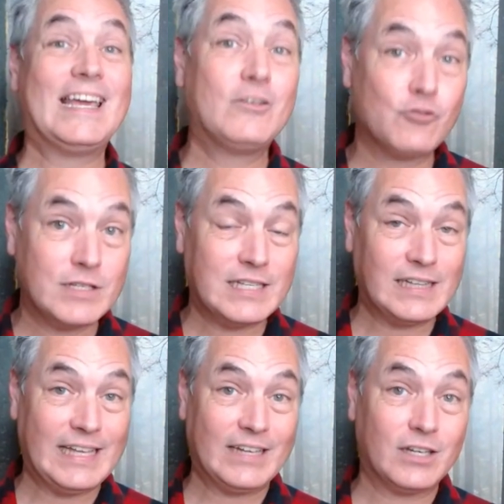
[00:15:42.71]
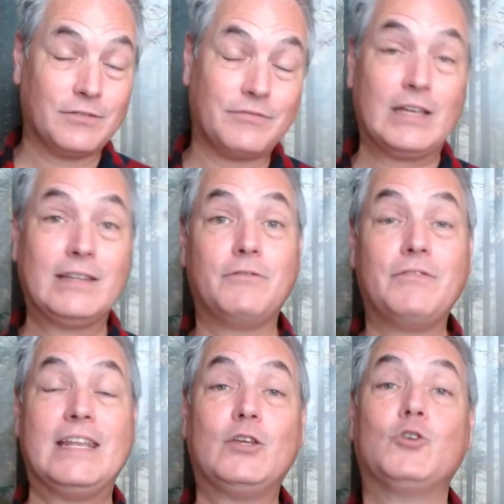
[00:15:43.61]
Interestingly enough, in the
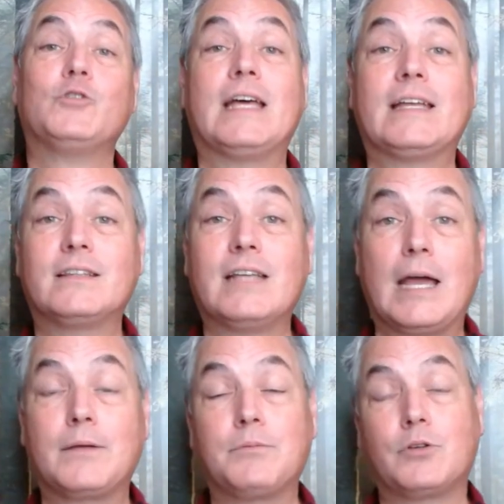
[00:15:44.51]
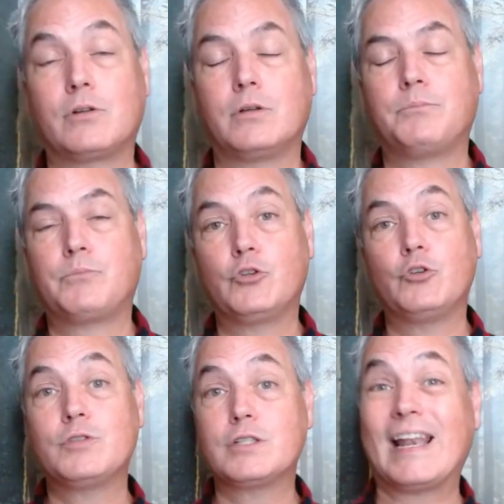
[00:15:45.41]
video that I
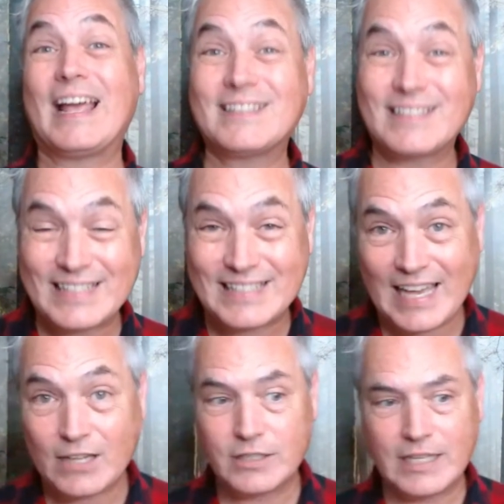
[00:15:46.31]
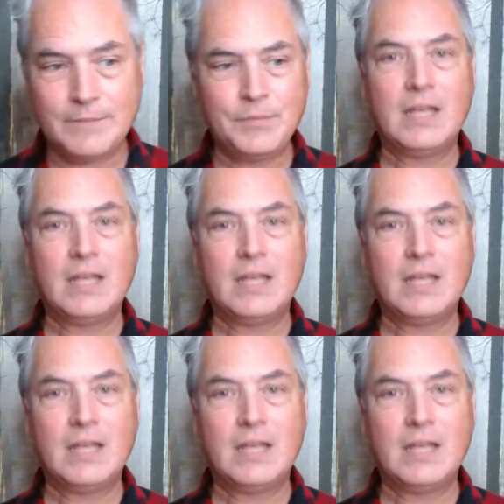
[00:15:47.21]
produced last Saturday,